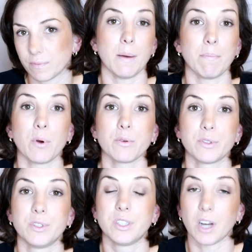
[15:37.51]
Now,
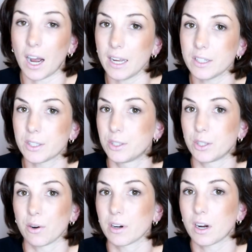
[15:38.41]
most diets
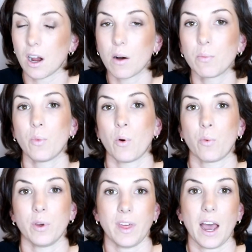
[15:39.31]
don't come
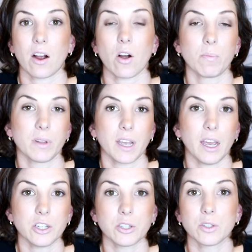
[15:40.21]
without
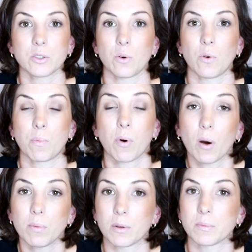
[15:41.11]
complications or
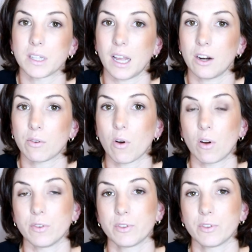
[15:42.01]
problems later on.